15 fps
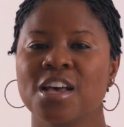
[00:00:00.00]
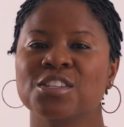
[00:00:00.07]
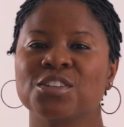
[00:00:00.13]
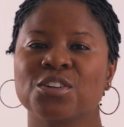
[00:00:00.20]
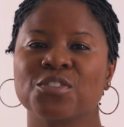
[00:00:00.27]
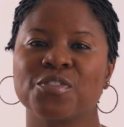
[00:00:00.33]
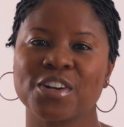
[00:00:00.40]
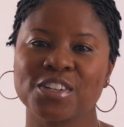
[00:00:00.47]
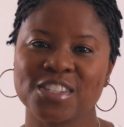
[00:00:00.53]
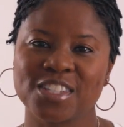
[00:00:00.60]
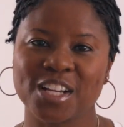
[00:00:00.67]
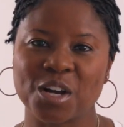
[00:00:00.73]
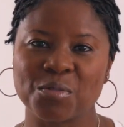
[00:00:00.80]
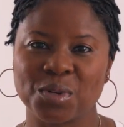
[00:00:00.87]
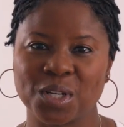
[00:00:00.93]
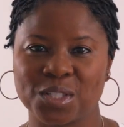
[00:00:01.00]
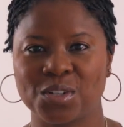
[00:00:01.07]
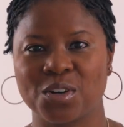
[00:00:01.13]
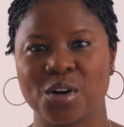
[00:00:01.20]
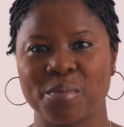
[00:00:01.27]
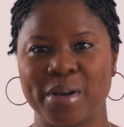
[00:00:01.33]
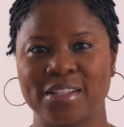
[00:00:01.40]
So the first thing I want to
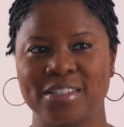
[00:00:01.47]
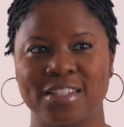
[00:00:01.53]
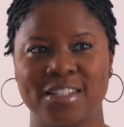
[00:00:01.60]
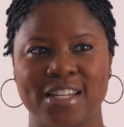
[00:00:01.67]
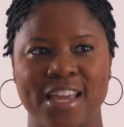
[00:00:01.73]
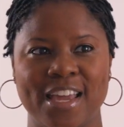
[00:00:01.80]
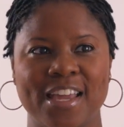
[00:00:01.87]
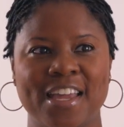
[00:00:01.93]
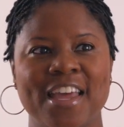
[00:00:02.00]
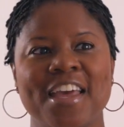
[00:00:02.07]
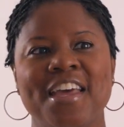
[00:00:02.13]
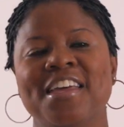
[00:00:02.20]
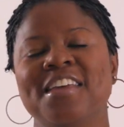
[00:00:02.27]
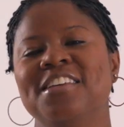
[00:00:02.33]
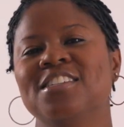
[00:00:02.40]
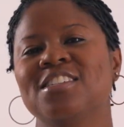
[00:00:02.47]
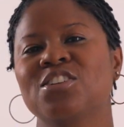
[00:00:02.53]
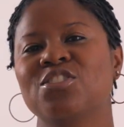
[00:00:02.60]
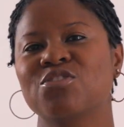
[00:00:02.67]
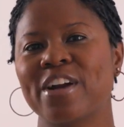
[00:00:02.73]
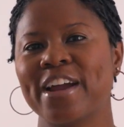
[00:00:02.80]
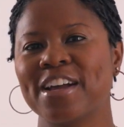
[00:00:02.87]
talk about today is
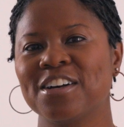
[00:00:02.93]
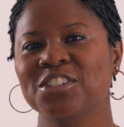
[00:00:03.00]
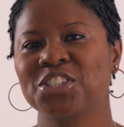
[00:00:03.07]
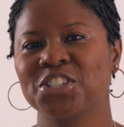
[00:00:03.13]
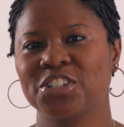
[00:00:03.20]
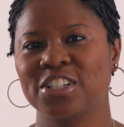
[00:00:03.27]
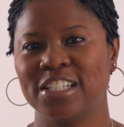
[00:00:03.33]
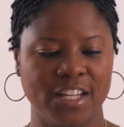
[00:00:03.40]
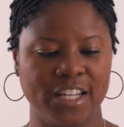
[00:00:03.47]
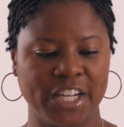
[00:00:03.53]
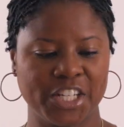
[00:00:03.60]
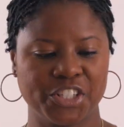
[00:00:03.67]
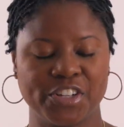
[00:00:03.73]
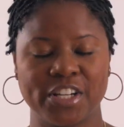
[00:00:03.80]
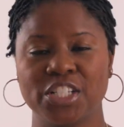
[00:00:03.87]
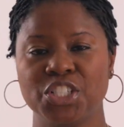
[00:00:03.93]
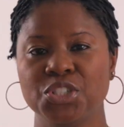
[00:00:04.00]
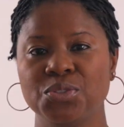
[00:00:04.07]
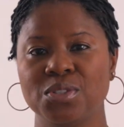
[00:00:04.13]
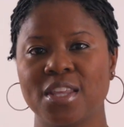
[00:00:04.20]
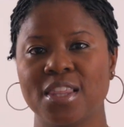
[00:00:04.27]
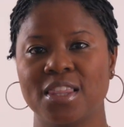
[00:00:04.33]
ground your electric
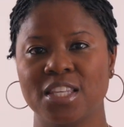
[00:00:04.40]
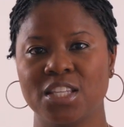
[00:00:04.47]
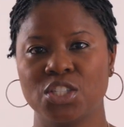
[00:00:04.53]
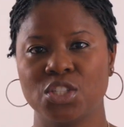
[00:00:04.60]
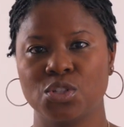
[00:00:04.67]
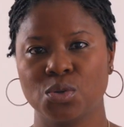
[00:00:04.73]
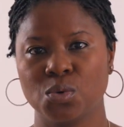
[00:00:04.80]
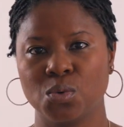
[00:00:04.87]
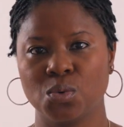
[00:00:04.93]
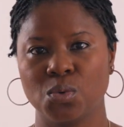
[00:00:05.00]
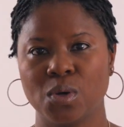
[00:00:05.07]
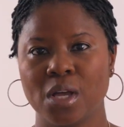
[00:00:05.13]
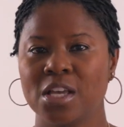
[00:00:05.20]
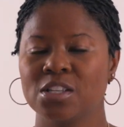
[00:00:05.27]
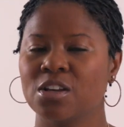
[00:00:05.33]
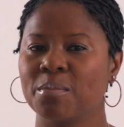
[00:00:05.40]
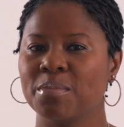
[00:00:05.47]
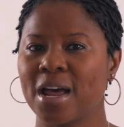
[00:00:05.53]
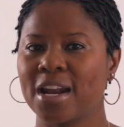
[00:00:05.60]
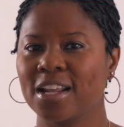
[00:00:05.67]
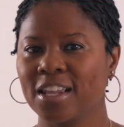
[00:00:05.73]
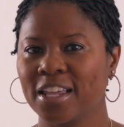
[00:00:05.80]
using this tool. So I'm
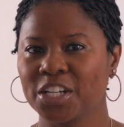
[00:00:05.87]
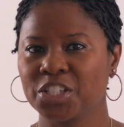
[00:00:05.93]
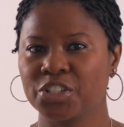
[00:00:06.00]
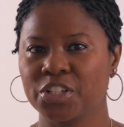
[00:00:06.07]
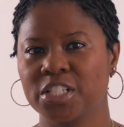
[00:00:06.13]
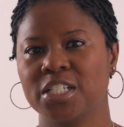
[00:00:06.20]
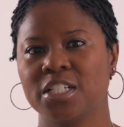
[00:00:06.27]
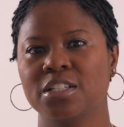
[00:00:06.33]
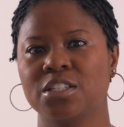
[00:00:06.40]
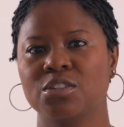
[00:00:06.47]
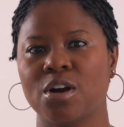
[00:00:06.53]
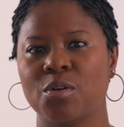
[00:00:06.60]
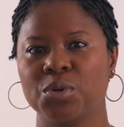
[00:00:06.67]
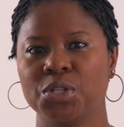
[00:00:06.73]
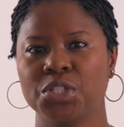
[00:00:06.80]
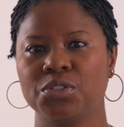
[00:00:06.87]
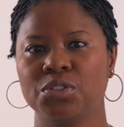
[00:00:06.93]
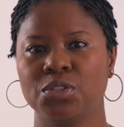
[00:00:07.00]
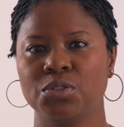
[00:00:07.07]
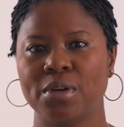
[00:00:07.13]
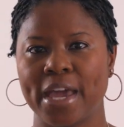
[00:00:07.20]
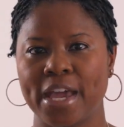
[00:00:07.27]
not an electrician, so I want you
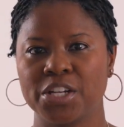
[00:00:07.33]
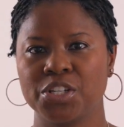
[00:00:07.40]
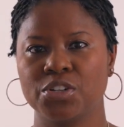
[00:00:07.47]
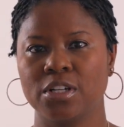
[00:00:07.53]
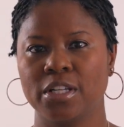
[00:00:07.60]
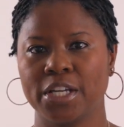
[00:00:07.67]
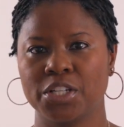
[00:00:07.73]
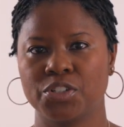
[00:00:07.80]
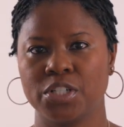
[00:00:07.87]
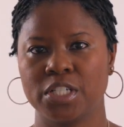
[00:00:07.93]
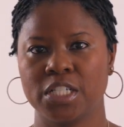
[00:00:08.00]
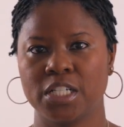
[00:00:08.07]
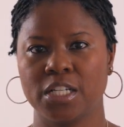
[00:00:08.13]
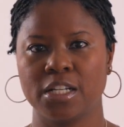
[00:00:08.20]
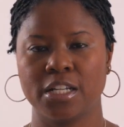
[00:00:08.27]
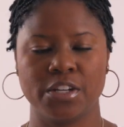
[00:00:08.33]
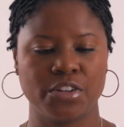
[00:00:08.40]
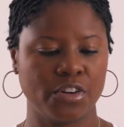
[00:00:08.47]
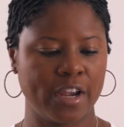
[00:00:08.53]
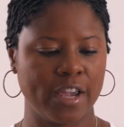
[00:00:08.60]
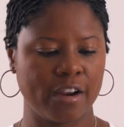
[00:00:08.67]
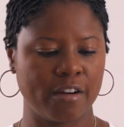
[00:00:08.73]
to ask your electrician in
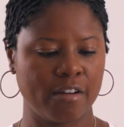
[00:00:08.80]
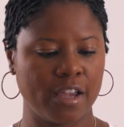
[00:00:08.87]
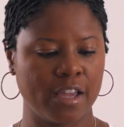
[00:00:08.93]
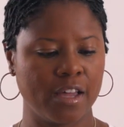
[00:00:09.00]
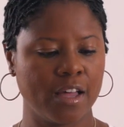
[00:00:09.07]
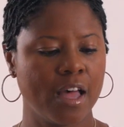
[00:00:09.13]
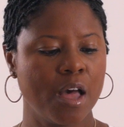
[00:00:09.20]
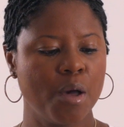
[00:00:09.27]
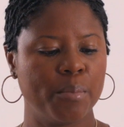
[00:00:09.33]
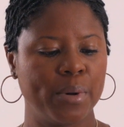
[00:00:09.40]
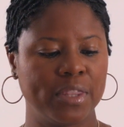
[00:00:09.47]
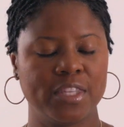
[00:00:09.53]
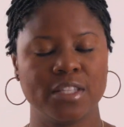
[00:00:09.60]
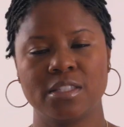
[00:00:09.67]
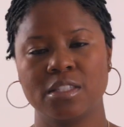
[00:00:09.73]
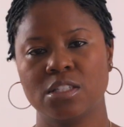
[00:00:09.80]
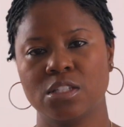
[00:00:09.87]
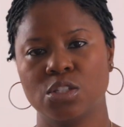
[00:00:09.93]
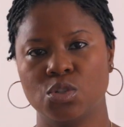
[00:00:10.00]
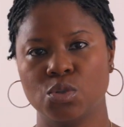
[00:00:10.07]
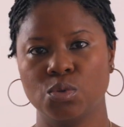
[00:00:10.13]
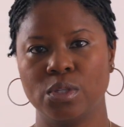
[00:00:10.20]
your area, but this is the
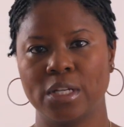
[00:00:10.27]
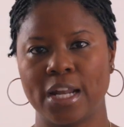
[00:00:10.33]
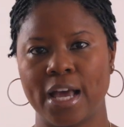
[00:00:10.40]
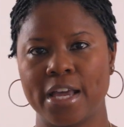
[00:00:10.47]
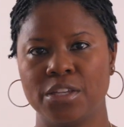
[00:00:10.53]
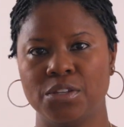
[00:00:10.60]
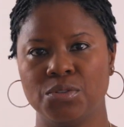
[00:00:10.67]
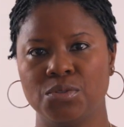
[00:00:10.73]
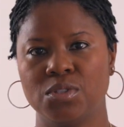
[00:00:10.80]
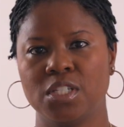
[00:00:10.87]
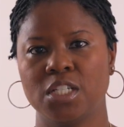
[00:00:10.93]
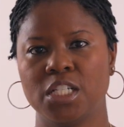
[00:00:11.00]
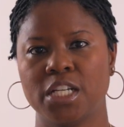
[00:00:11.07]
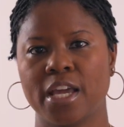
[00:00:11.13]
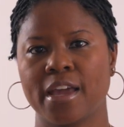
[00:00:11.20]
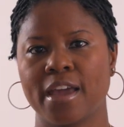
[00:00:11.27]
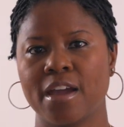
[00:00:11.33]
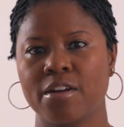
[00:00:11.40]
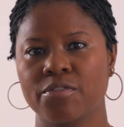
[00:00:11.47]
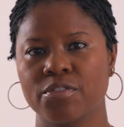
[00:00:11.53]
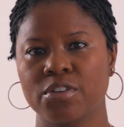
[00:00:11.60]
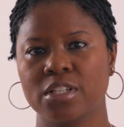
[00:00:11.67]
tool that I use to check
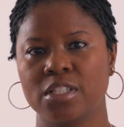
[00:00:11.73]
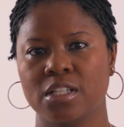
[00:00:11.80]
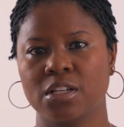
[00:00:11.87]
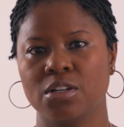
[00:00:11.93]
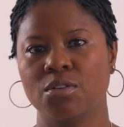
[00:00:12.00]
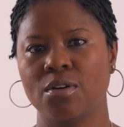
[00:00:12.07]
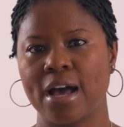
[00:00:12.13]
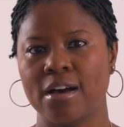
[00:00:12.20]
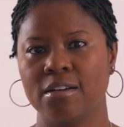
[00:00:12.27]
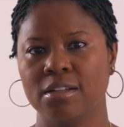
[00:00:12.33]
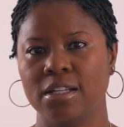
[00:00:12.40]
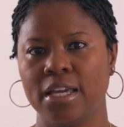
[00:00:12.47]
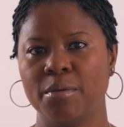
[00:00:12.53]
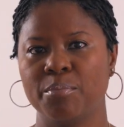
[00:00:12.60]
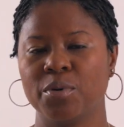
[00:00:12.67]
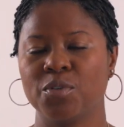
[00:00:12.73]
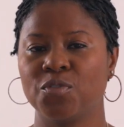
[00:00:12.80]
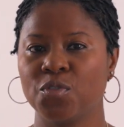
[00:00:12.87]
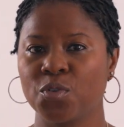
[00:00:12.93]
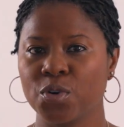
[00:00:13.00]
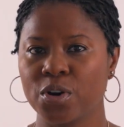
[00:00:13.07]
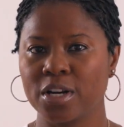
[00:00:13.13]
every single outlet
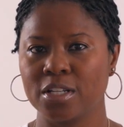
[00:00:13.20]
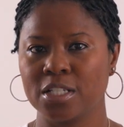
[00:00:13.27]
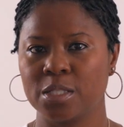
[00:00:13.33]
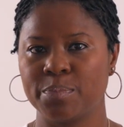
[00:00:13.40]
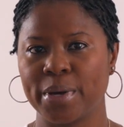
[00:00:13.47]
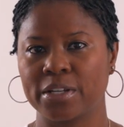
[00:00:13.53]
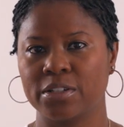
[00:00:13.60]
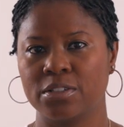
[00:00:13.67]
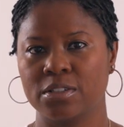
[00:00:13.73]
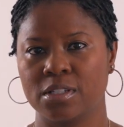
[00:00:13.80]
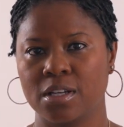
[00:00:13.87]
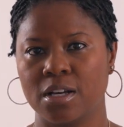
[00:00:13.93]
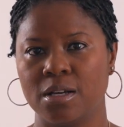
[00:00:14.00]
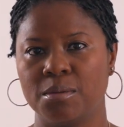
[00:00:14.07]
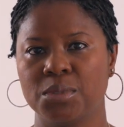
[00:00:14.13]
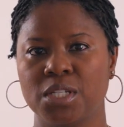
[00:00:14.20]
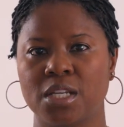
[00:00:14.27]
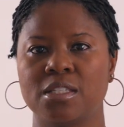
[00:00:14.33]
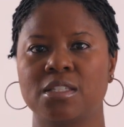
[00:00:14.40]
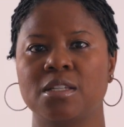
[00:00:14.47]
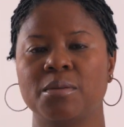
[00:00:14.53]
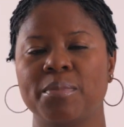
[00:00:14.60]
before the inspectors come,
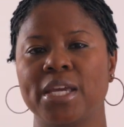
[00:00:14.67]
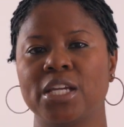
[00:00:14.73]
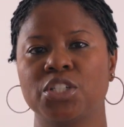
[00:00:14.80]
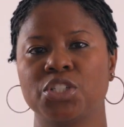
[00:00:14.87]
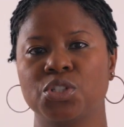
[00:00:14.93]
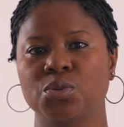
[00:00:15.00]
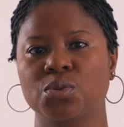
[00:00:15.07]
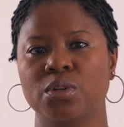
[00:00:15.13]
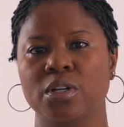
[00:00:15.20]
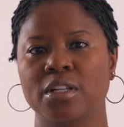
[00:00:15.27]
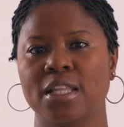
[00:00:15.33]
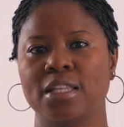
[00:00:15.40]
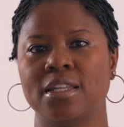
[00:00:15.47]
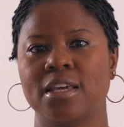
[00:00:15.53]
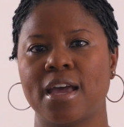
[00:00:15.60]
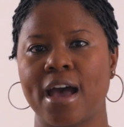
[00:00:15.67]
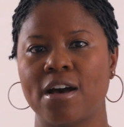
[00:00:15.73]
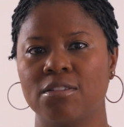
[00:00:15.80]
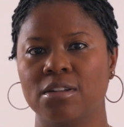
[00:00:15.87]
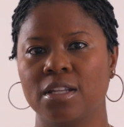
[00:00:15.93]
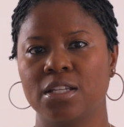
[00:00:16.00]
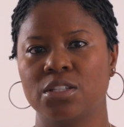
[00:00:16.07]
just to make sure that the
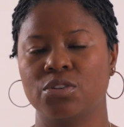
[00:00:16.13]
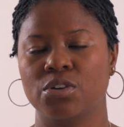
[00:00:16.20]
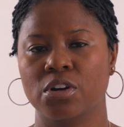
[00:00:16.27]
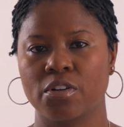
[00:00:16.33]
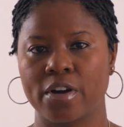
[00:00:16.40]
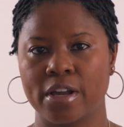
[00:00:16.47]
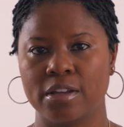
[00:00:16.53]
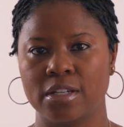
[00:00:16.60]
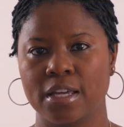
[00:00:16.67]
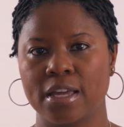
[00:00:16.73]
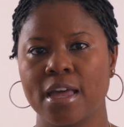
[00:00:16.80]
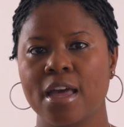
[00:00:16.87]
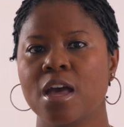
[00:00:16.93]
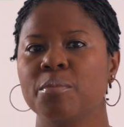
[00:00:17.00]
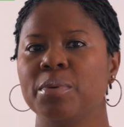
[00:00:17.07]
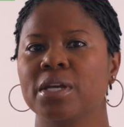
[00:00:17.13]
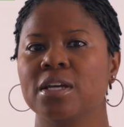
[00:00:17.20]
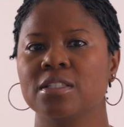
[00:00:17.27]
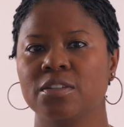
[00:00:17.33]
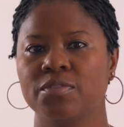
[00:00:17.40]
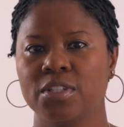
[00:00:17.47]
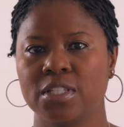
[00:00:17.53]
outlets are grounded,
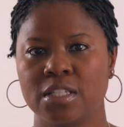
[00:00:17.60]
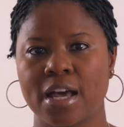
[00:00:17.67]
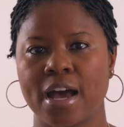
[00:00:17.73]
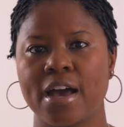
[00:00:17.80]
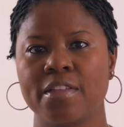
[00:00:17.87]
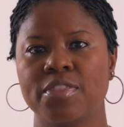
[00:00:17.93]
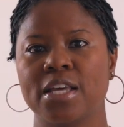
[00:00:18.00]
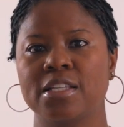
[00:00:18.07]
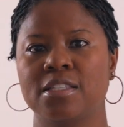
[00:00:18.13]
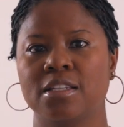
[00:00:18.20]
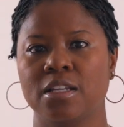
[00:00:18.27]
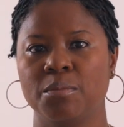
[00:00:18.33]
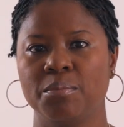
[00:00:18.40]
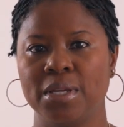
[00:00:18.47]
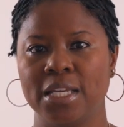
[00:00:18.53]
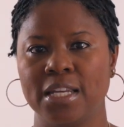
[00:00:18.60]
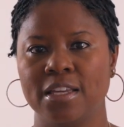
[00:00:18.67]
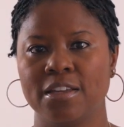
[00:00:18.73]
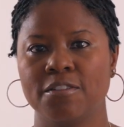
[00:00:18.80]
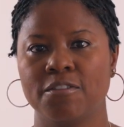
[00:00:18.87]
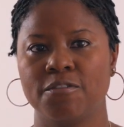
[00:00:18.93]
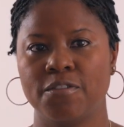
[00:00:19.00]
because if it's not, that's an
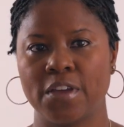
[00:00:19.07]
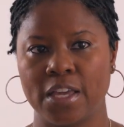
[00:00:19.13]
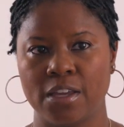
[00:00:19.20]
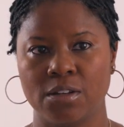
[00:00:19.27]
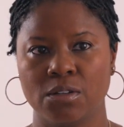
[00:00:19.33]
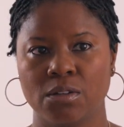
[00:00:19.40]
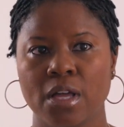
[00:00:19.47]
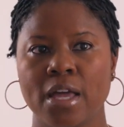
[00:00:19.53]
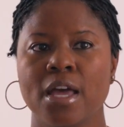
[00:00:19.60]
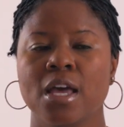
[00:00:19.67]
immediate fail.